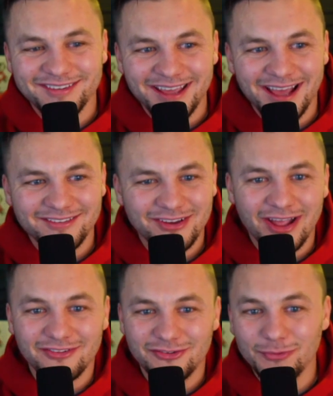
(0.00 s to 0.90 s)
guys. You
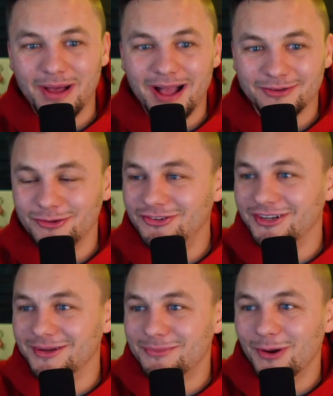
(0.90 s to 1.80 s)
got Zubac too
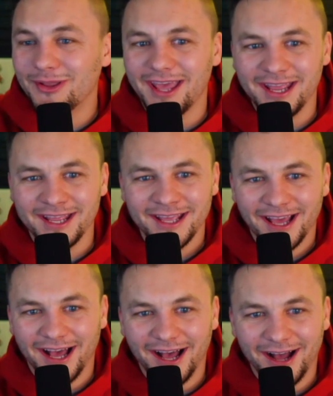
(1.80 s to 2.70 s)
cheap. Okay.
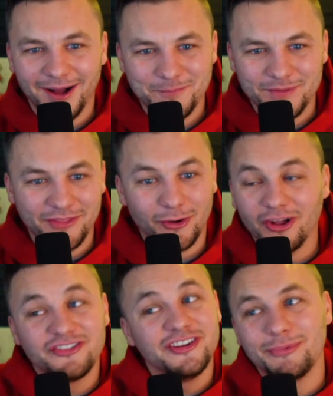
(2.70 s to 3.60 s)
And they're
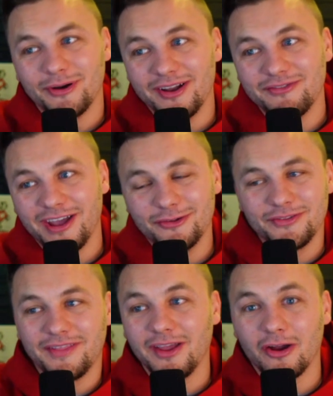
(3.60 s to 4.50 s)
all cheaper on FanDuel
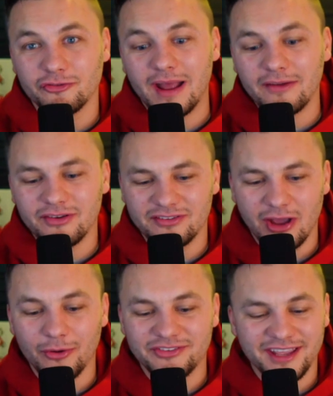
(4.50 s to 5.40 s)
than they are on DraftKings. I
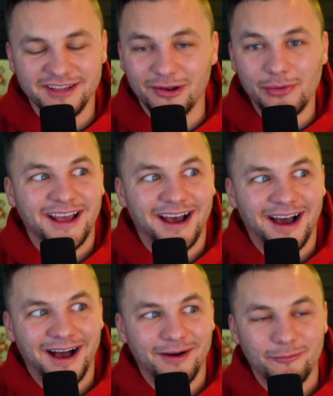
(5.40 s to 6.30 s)
always say, you know,
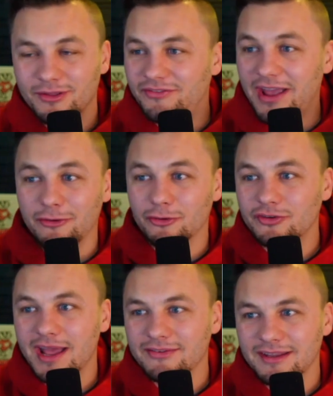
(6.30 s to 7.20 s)
with FanDuel and
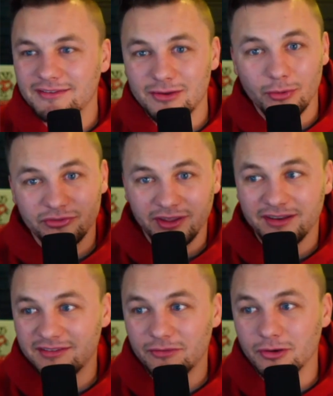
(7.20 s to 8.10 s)
DraftKings, no
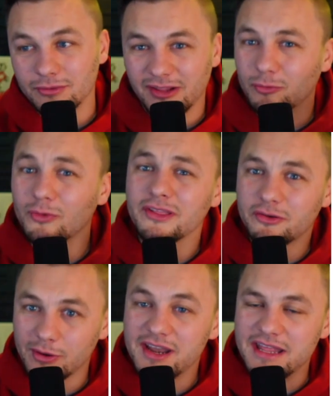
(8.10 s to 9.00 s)
slates ever like really
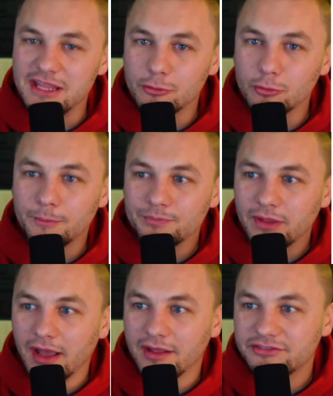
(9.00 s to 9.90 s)
create equal.
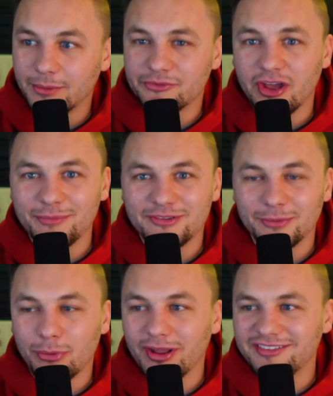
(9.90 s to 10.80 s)
Sometimes the
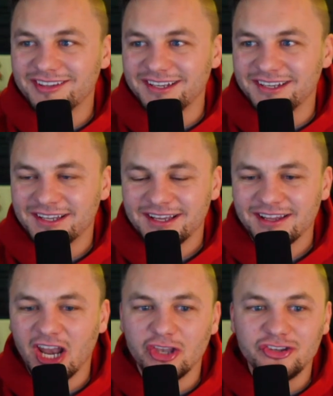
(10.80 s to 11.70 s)
pricing
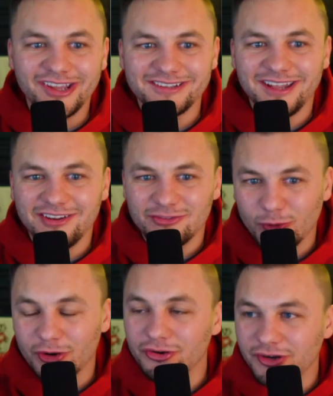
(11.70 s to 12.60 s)
kind of dictates
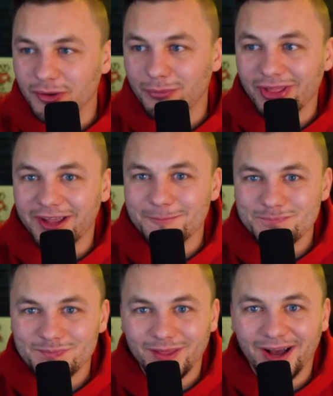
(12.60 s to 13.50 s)
where you're going to play.
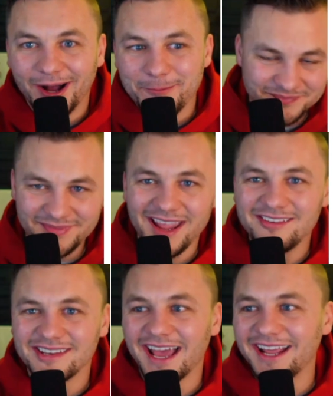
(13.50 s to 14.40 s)
And
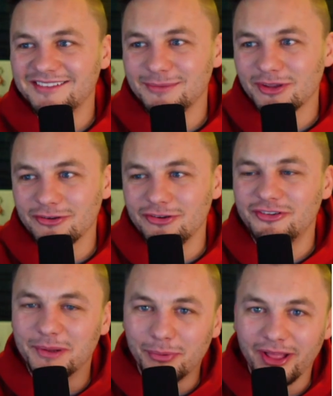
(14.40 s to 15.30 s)
tonight it seems like you
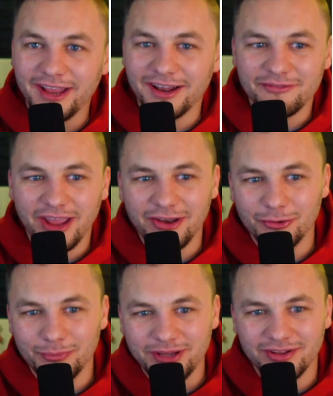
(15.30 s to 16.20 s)
should be playing on
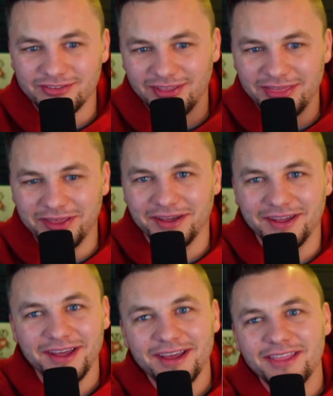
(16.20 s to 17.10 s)
FanDuel because of
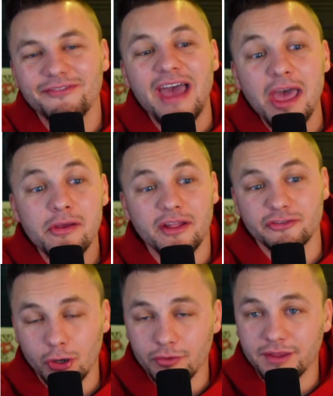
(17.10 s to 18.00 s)
the value that's
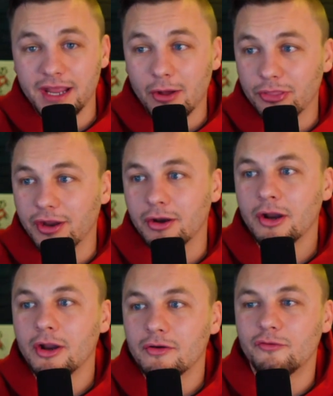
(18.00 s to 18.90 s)
currently out there
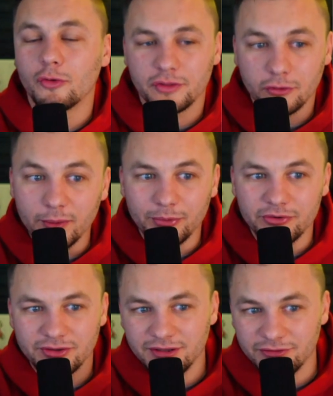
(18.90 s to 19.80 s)
for the
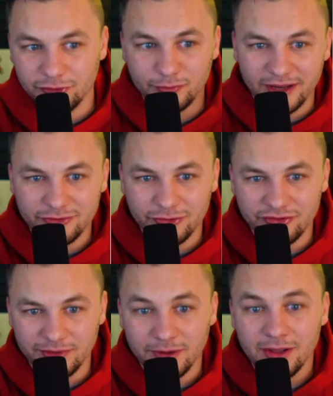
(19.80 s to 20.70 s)
Clippers. Zubac too
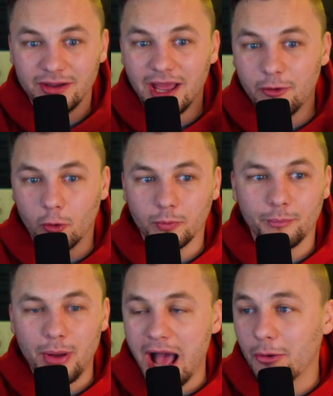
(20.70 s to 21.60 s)
cheap. You got
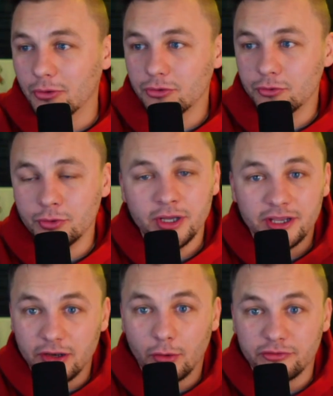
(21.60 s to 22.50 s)
Norman Powell, who,
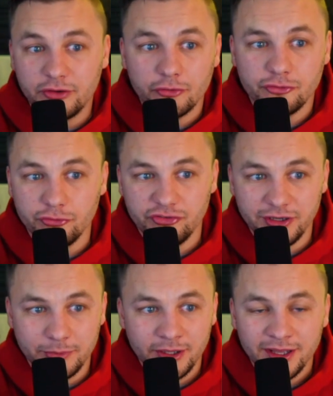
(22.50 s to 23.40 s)
you know, is still too
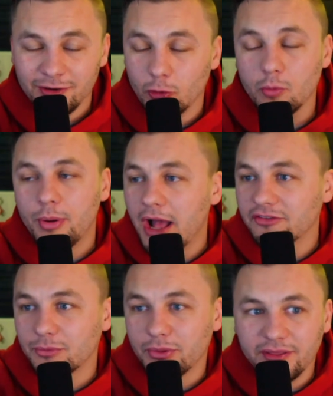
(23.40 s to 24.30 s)
cheap. Norman
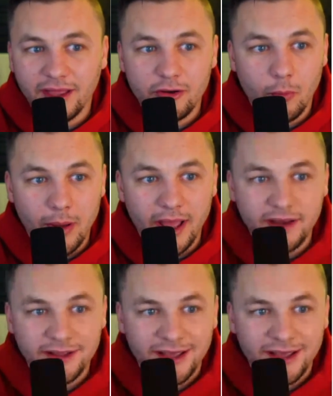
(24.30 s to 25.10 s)
Powell's a play that I don't mind.